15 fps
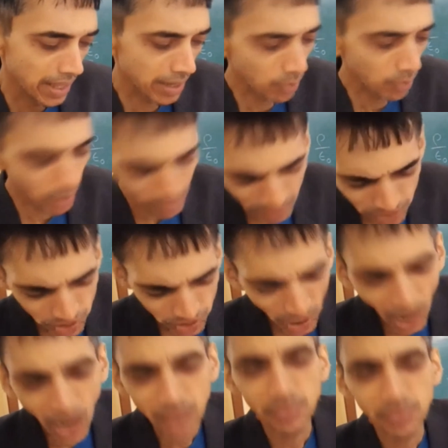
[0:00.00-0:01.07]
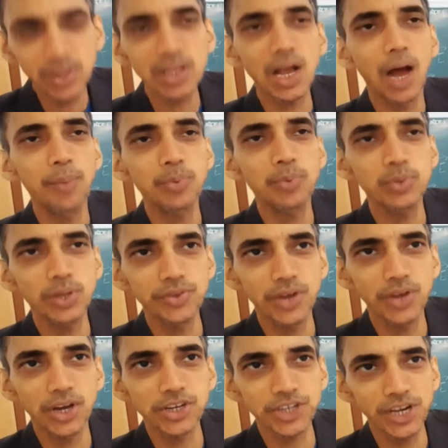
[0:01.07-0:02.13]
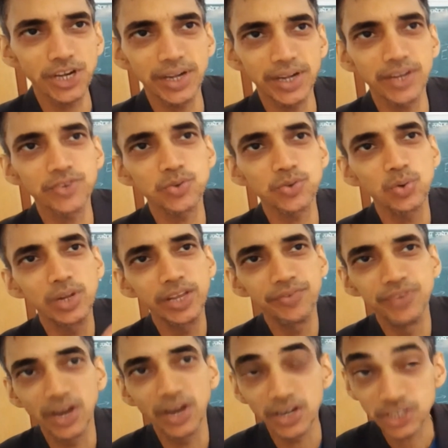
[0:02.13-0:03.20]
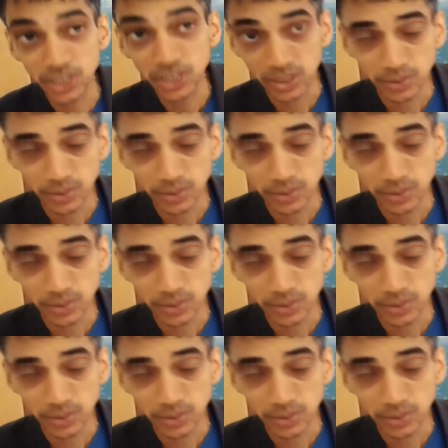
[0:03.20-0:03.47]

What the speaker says: that whatever charge will come to the junction, it is to leave junction.